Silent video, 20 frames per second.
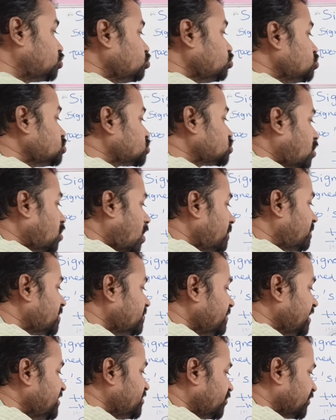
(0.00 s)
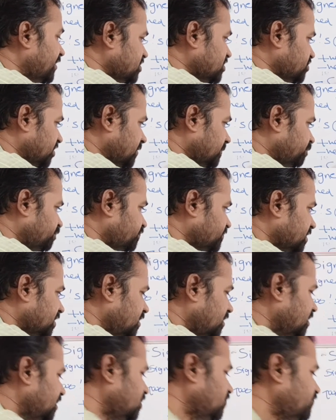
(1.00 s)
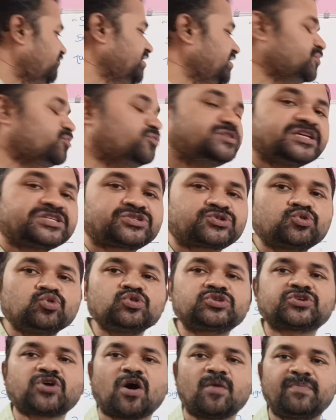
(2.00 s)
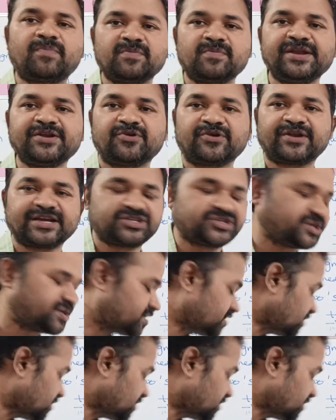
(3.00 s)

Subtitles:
2's complement notation. We use 2's complement notation.